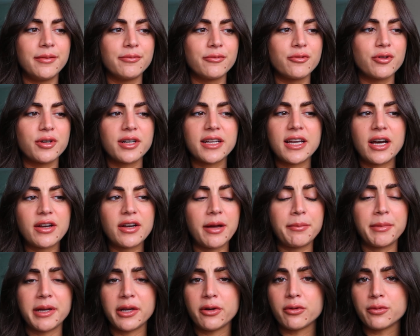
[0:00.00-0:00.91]
workout
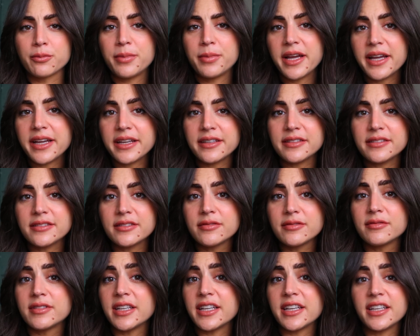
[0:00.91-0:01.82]
at my own
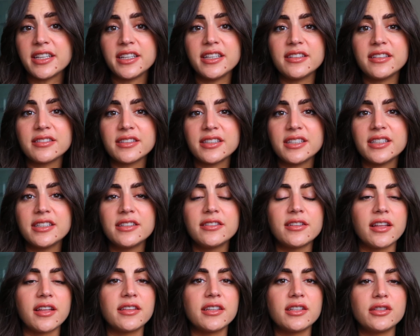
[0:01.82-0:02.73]
pace, take it easy,
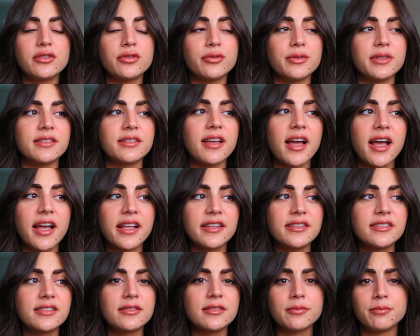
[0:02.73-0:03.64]
nothing too
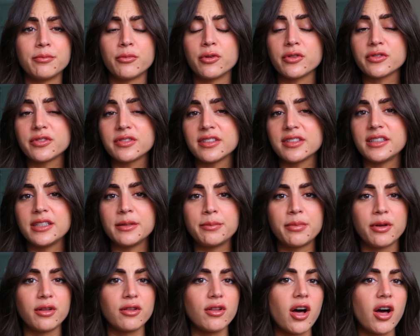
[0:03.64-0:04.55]
intense, mostly
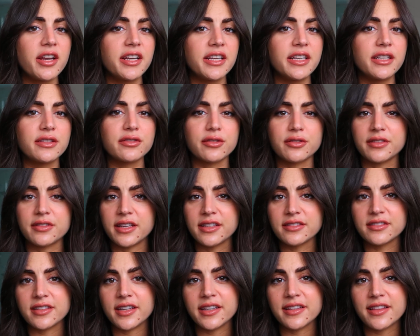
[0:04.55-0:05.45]
Pilates or
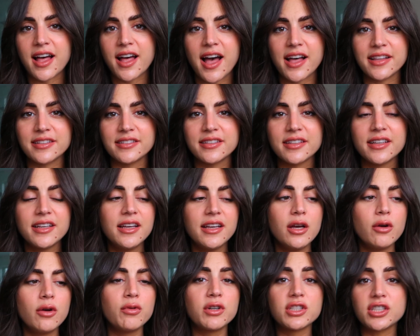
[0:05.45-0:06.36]
things like that,
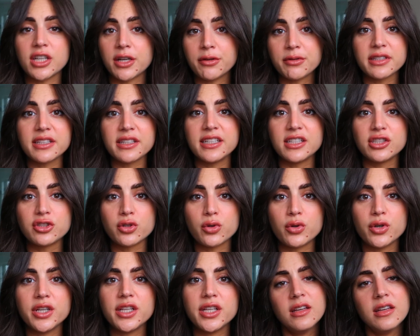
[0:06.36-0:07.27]
which I really
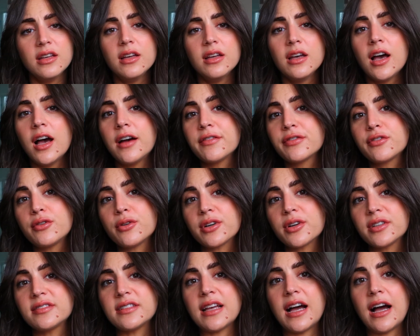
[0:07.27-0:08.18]
enjoyed. Of
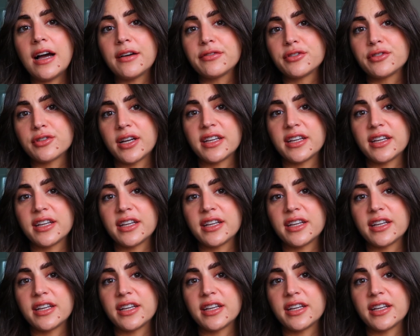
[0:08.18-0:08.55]
course, after